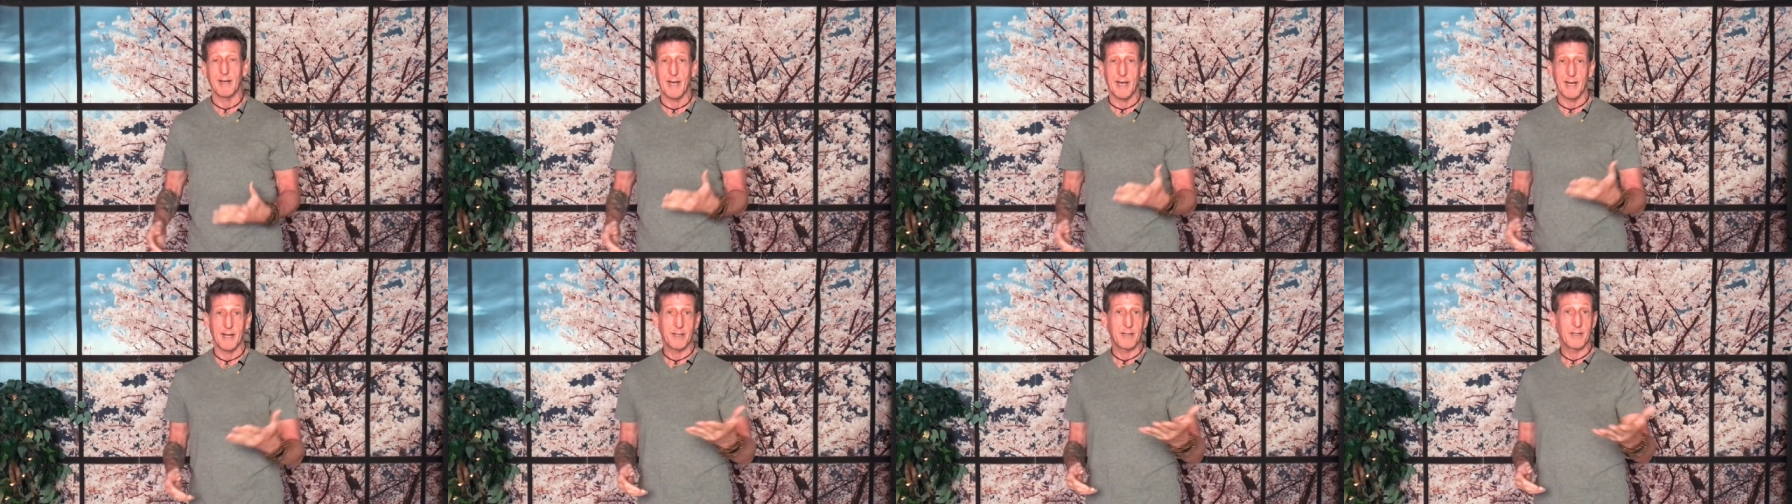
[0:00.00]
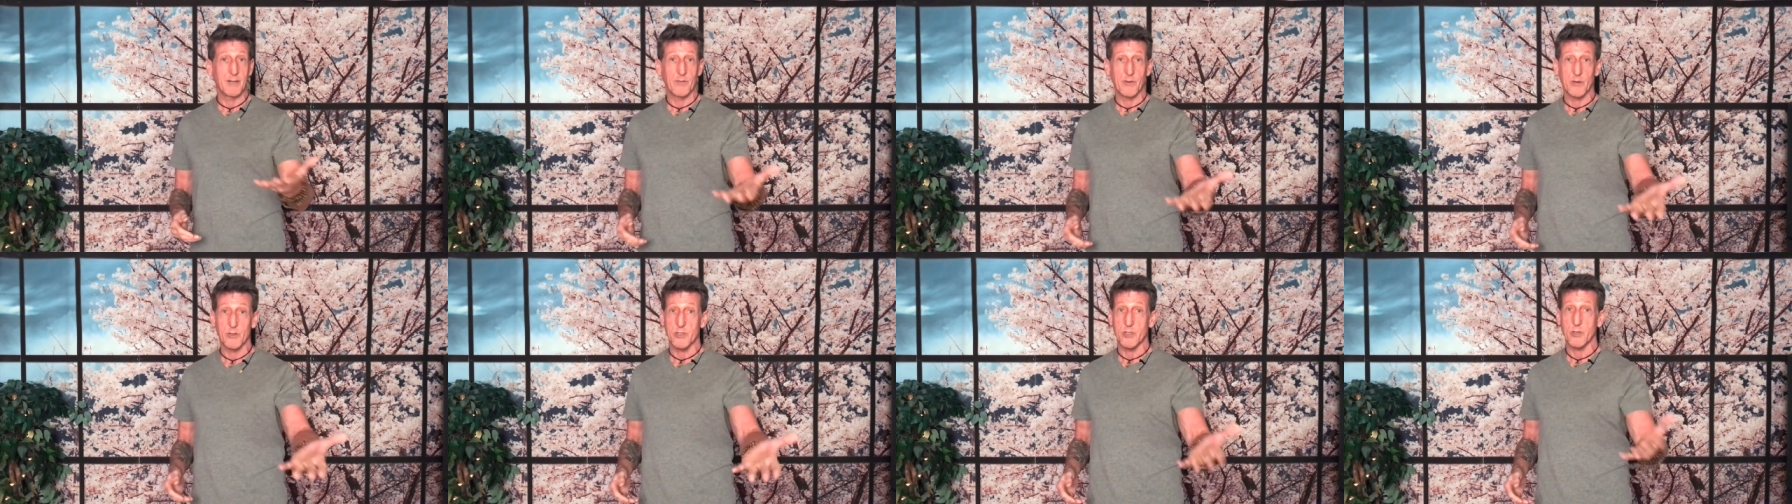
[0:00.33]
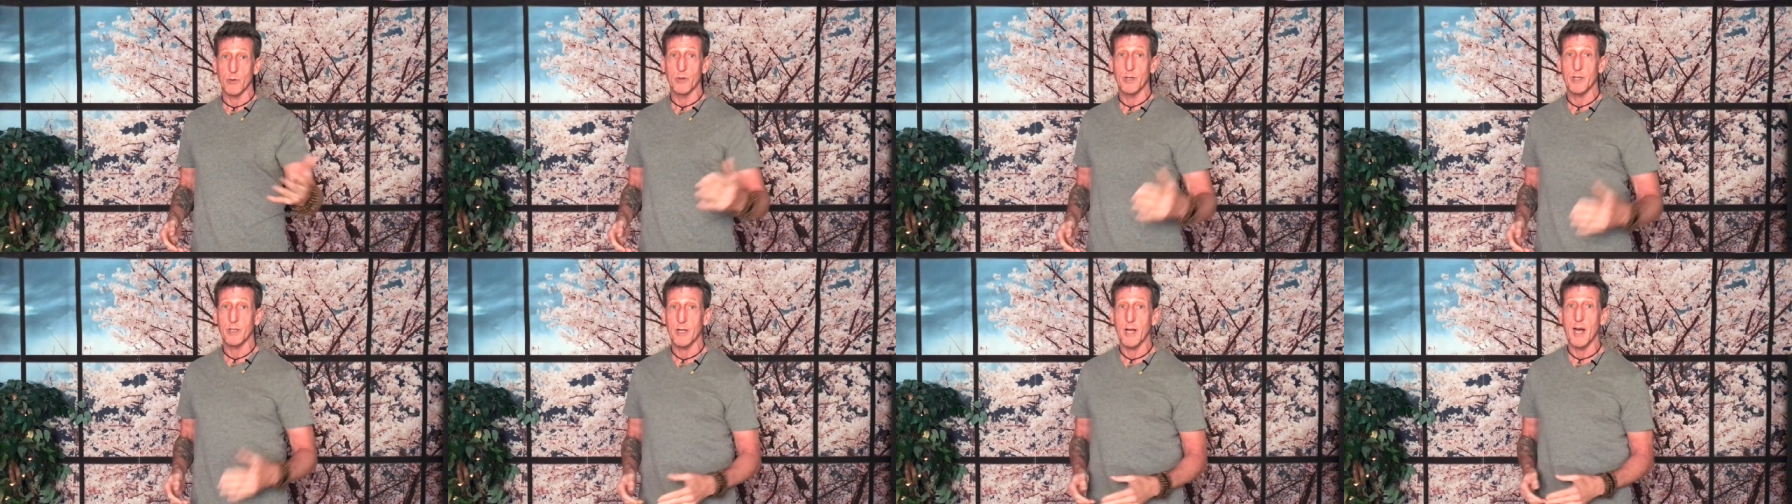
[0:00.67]
and if you're
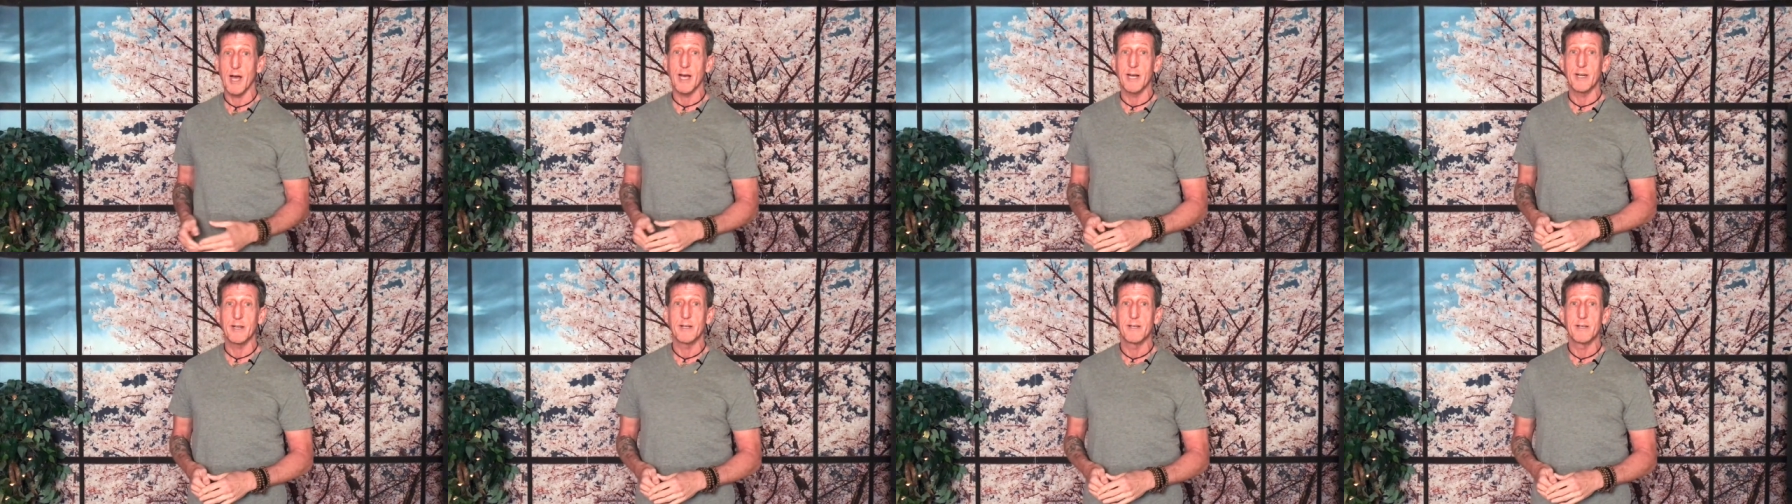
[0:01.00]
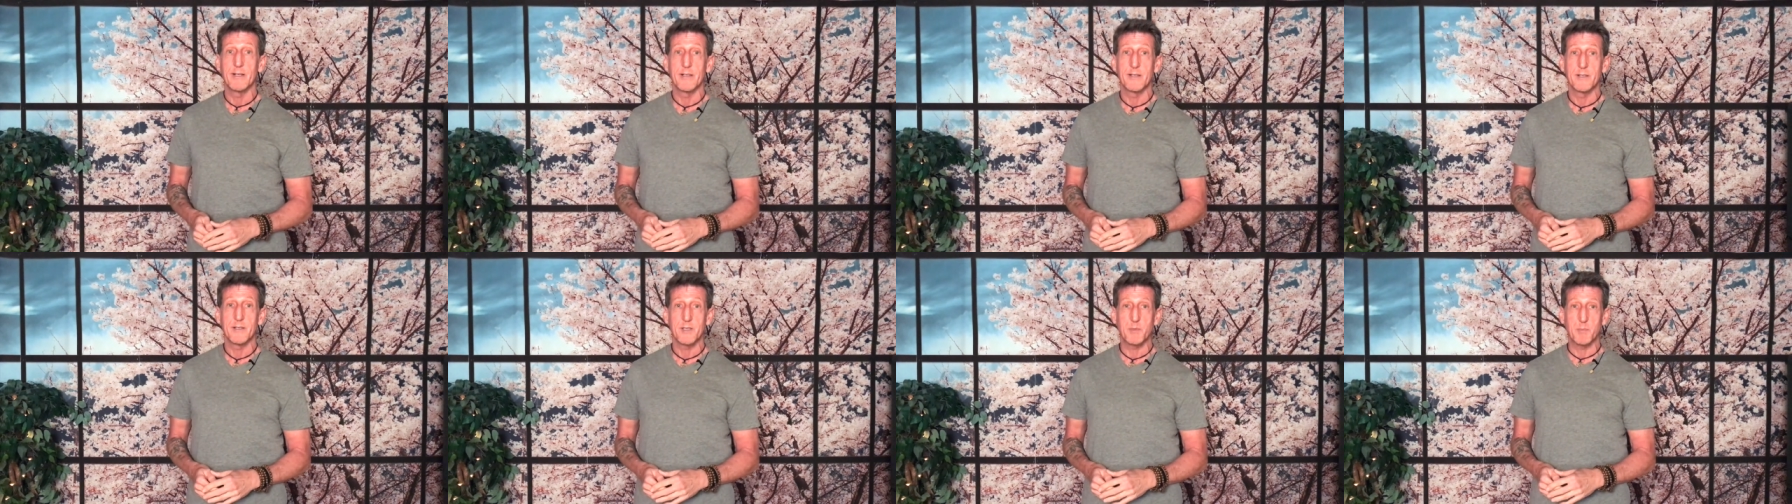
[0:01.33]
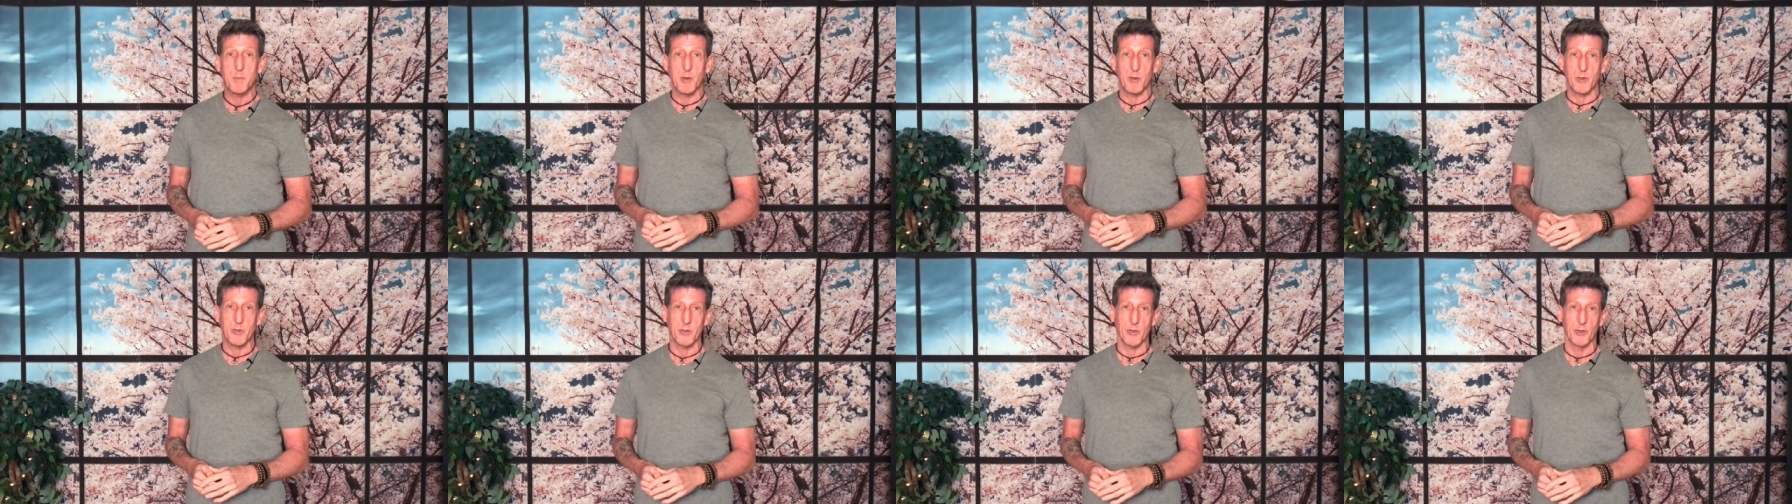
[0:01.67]
so inclined,
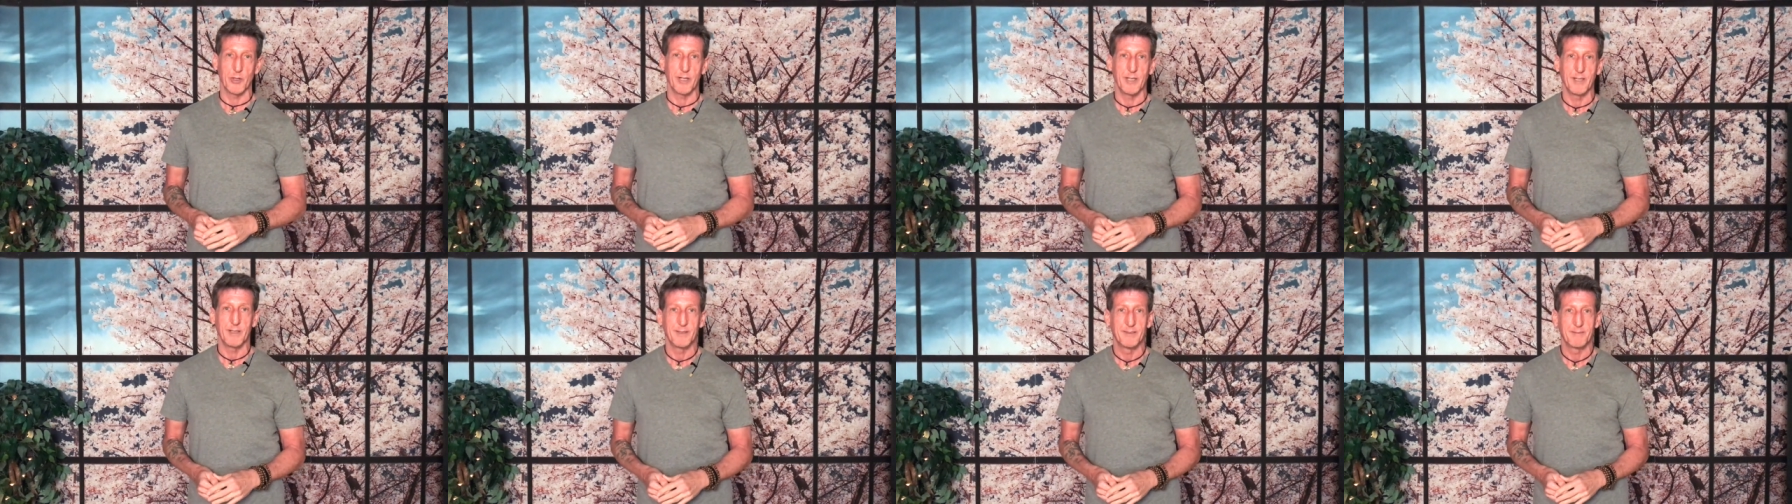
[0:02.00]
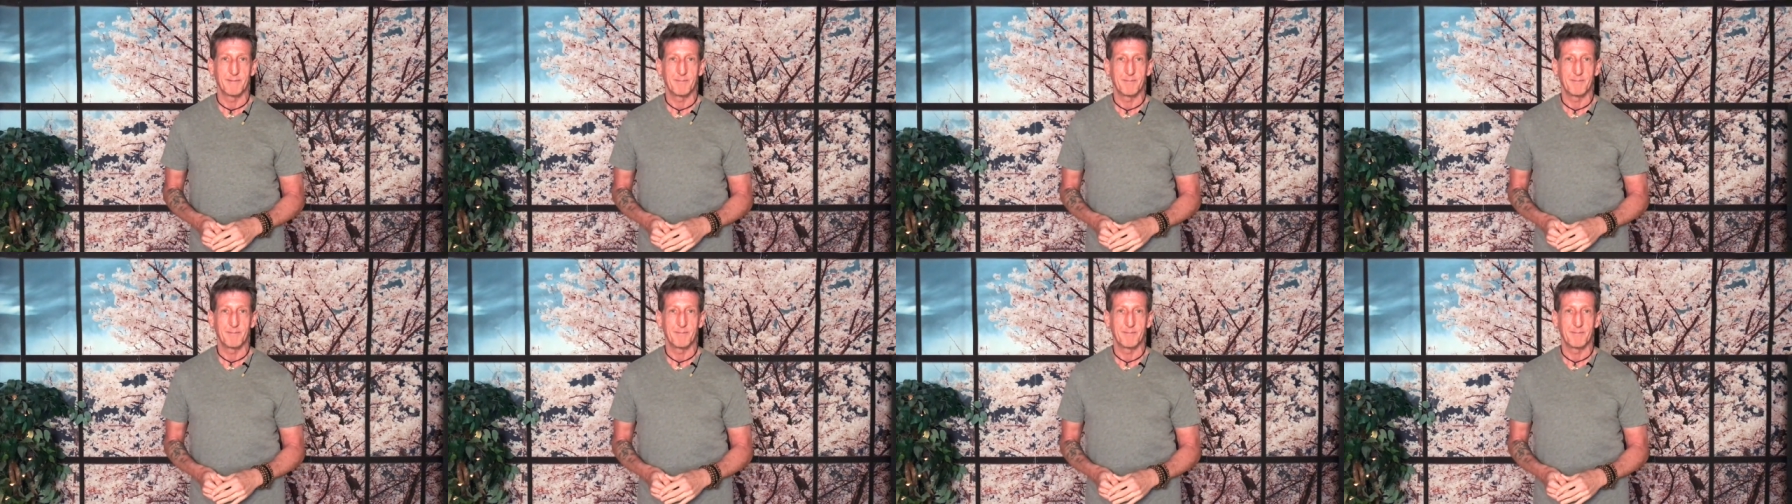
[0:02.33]
spiritually.